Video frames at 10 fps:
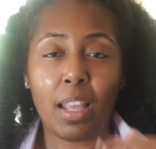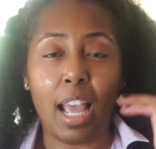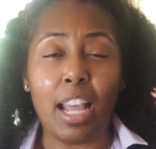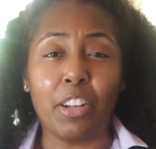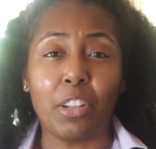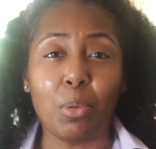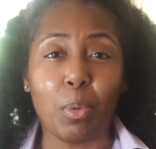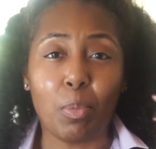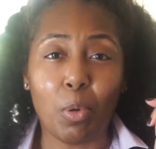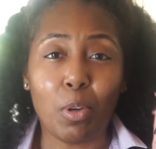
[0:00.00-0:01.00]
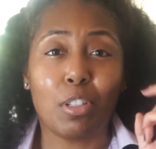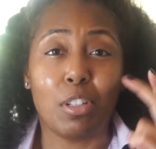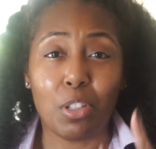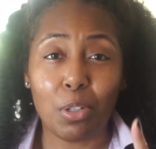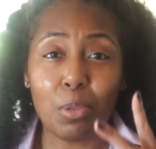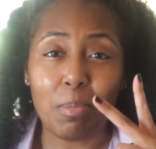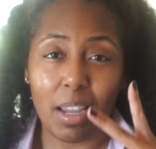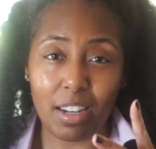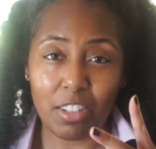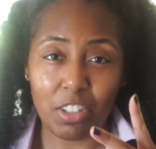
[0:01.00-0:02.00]
and you report to 2
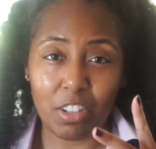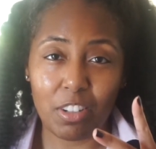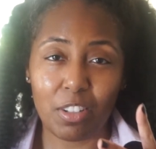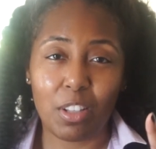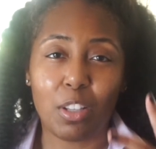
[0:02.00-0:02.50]
managers.